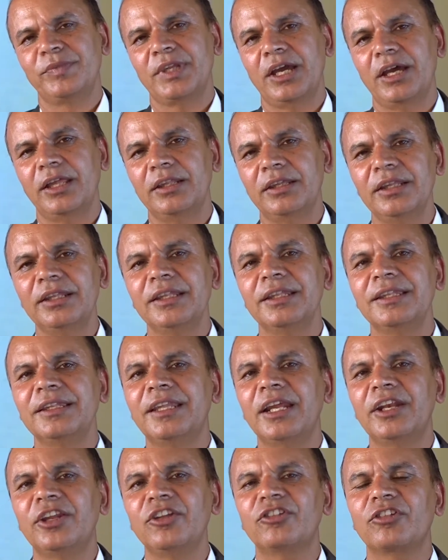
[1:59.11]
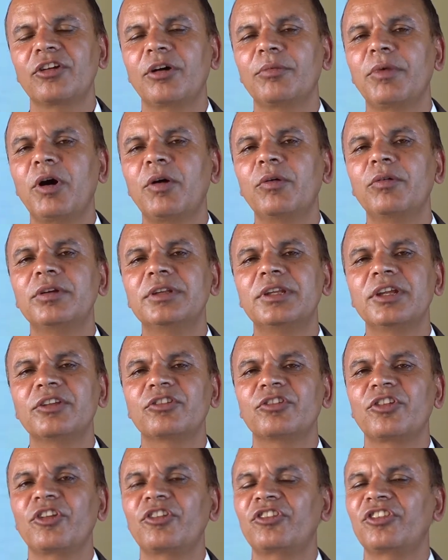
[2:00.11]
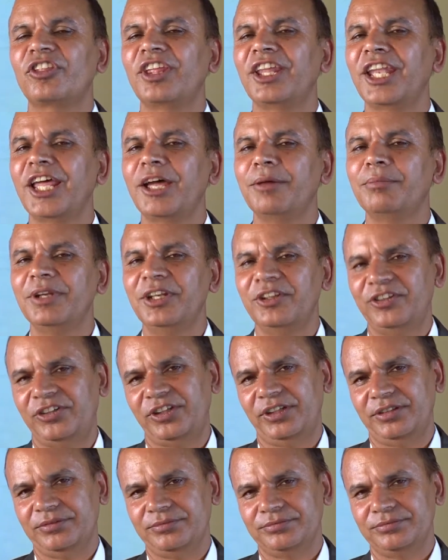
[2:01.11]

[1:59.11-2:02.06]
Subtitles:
And then that is about the sustainability.